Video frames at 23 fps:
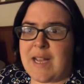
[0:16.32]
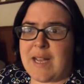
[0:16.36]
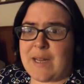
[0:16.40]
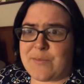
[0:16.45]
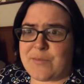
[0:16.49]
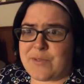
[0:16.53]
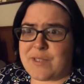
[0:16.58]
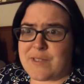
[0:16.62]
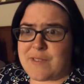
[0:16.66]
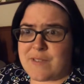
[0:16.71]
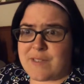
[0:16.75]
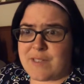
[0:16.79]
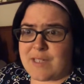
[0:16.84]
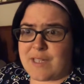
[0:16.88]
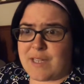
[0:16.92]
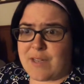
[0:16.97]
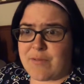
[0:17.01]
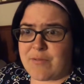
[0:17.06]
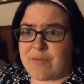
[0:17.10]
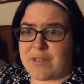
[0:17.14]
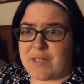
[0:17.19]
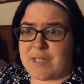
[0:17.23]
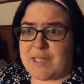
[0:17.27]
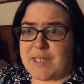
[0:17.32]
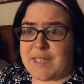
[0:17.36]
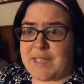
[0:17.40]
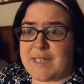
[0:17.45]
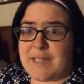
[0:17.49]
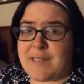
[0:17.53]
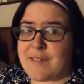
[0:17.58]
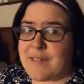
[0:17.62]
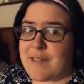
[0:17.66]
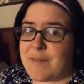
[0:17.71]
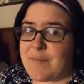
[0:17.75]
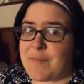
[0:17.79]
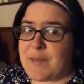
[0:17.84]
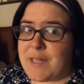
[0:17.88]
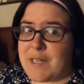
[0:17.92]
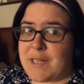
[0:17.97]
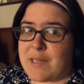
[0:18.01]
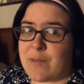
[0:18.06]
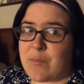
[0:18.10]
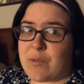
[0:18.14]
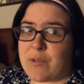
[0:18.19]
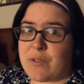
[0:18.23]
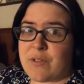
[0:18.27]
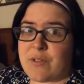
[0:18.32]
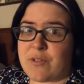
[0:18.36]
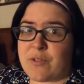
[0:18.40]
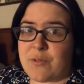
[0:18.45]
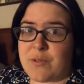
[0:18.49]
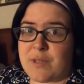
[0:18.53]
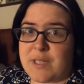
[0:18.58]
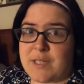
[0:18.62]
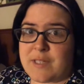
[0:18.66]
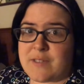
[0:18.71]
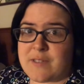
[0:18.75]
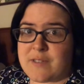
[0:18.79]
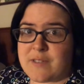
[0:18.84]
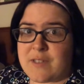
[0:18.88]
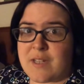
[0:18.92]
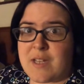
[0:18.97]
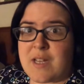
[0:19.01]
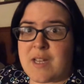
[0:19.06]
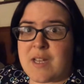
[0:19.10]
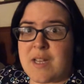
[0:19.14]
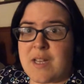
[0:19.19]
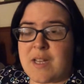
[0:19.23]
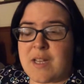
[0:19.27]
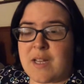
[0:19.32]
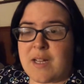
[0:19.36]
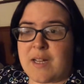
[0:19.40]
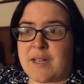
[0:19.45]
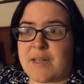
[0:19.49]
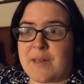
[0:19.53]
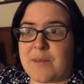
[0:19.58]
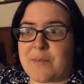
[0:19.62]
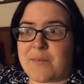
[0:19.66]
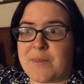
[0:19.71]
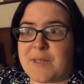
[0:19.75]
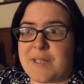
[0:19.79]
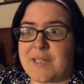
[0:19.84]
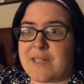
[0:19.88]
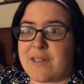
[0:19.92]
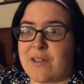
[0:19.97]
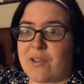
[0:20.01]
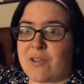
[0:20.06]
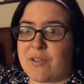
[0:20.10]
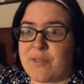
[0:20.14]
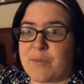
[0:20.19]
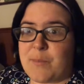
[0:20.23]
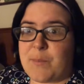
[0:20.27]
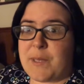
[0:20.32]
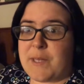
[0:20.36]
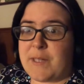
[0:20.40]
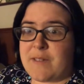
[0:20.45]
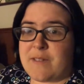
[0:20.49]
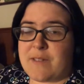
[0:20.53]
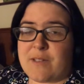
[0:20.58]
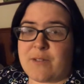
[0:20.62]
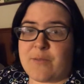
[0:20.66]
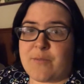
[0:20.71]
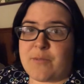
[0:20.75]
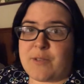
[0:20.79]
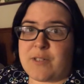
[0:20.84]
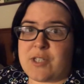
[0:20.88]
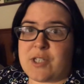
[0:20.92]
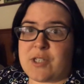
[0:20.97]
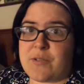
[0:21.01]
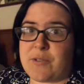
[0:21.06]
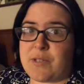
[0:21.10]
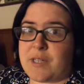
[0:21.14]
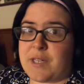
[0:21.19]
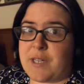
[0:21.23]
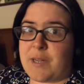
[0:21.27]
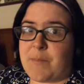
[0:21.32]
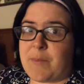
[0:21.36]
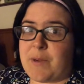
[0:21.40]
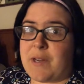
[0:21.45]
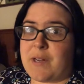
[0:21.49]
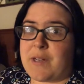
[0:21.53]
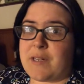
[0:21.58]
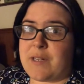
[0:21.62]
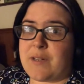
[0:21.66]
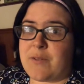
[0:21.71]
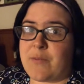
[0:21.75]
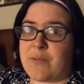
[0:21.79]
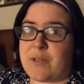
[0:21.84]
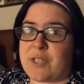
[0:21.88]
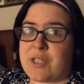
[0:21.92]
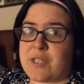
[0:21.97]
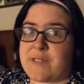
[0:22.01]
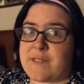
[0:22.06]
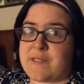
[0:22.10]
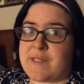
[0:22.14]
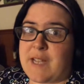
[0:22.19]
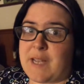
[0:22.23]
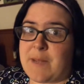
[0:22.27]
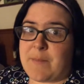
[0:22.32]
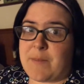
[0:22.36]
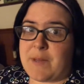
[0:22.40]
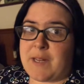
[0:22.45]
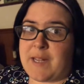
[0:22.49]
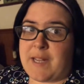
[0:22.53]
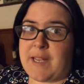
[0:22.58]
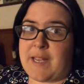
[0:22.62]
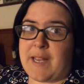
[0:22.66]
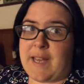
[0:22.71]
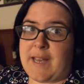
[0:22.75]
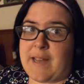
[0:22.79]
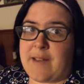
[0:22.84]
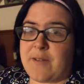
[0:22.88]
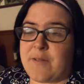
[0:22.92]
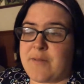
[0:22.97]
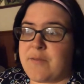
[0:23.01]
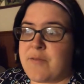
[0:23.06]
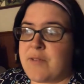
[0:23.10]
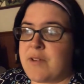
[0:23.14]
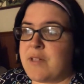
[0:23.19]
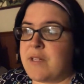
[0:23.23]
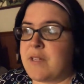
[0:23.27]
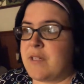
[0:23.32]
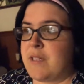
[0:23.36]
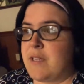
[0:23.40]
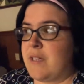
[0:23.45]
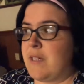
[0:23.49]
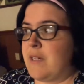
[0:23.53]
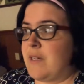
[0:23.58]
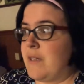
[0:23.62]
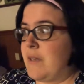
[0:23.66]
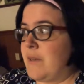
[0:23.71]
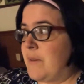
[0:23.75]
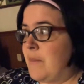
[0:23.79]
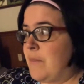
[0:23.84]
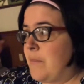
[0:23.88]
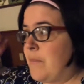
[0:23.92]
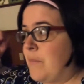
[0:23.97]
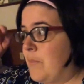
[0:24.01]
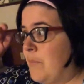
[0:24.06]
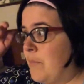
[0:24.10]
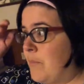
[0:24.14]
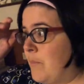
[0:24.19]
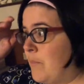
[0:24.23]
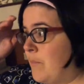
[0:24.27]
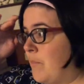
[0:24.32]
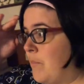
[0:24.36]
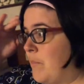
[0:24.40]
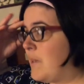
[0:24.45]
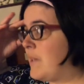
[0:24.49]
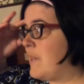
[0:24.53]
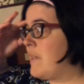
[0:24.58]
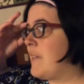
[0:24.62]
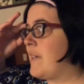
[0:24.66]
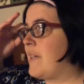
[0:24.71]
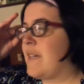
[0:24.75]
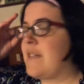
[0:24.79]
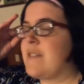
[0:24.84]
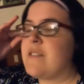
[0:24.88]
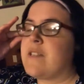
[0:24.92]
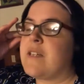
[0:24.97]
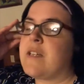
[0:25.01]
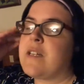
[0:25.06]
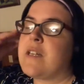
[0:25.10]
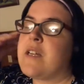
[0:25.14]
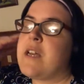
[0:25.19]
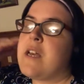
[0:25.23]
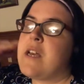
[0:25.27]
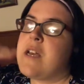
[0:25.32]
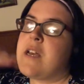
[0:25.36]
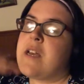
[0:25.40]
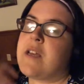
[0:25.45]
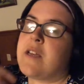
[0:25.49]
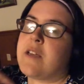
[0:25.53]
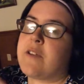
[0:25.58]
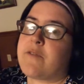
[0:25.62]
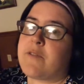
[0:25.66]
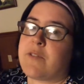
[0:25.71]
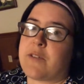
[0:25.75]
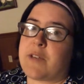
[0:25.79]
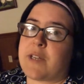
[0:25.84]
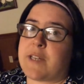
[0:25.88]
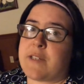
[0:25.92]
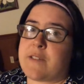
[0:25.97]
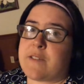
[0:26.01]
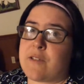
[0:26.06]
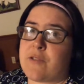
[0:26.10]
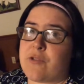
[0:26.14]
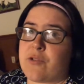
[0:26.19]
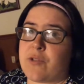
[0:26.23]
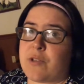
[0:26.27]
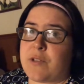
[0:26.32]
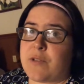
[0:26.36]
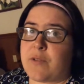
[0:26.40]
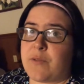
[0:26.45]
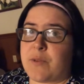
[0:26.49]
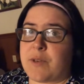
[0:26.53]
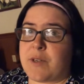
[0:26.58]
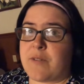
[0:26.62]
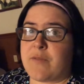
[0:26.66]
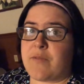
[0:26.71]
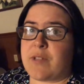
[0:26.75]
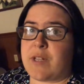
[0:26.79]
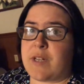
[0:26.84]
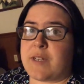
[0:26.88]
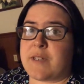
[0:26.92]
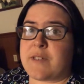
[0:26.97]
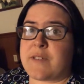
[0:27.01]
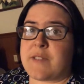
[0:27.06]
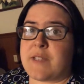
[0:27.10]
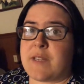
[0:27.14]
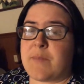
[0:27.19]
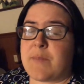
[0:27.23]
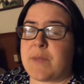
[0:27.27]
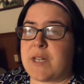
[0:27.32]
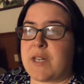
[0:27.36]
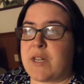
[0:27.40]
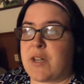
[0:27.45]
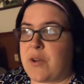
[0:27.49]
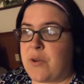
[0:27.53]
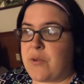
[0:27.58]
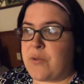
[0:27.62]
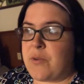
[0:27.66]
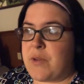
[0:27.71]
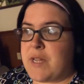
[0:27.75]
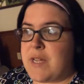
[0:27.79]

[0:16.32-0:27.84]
Obviously every night I'm not able to do this. Um, it all depends on which unit I'm on and which assignment I have. Um, but like I said, if you guys enjoy the work vlogs, let me know